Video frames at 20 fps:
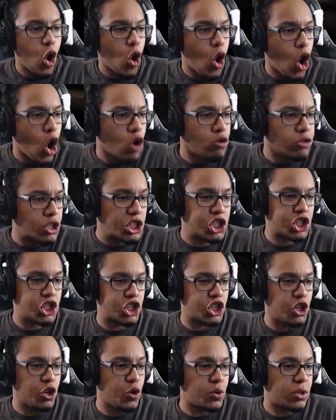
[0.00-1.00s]
Oh
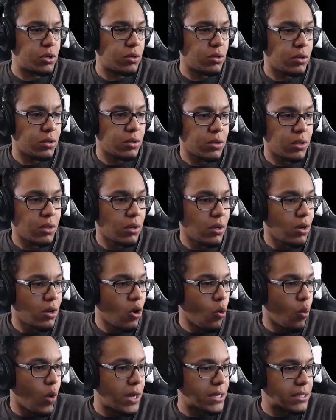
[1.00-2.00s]
shoot!
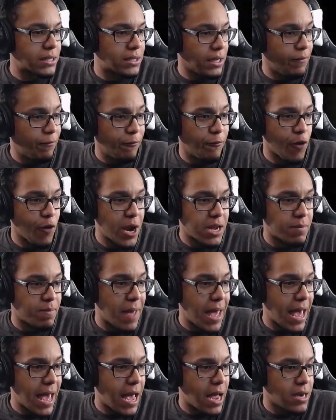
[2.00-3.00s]
What the freak,
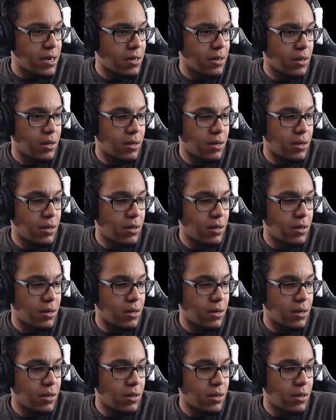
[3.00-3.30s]
man?